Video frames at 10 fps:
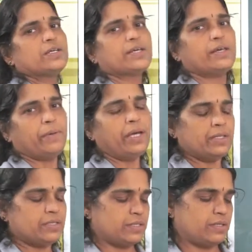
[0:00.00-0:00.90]

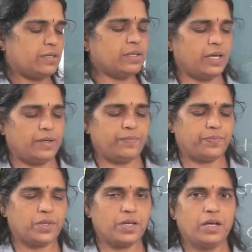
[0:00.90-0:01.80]
command. Okay.
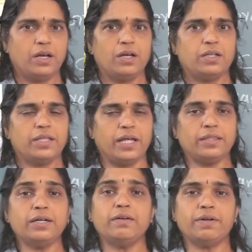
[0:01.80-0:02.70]
Then
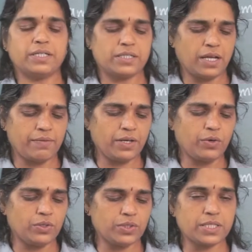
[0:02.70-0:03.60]
third one. Shall we
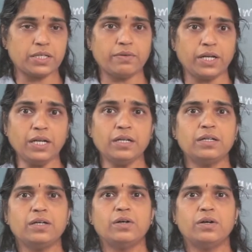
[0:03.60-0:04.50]
go to the third one?
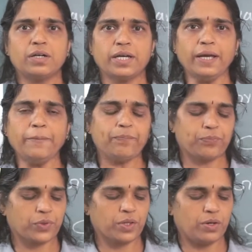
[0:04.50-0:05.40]
Okay.
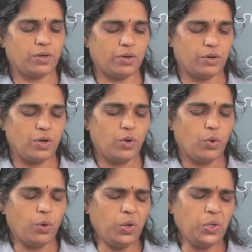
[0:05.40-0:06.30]

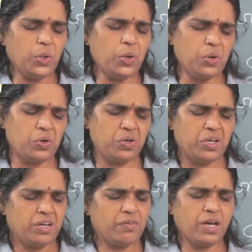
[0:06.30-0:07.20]
Oh no,
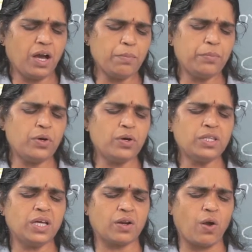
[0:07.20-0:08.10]
we have
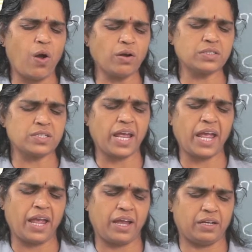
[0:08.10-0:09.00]
boarded the wrong
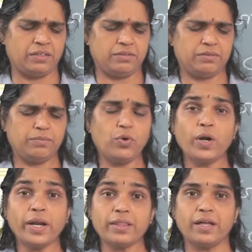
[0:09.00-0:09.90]
train. We
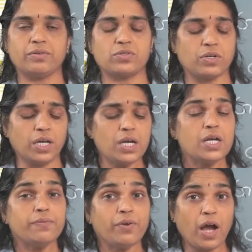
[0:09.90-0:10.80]
have
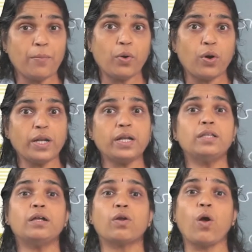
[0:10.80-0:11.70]
boarded
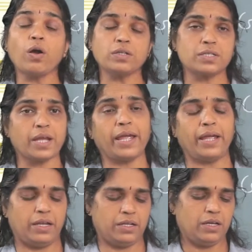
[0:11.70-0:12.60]
the wrong
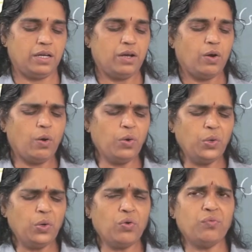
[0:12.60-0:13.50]
train. Oh
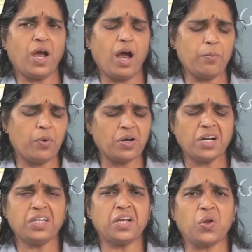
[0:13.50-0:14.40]
no, we have
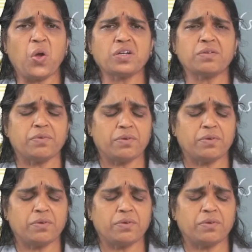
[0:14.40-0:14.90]
boarded the wrong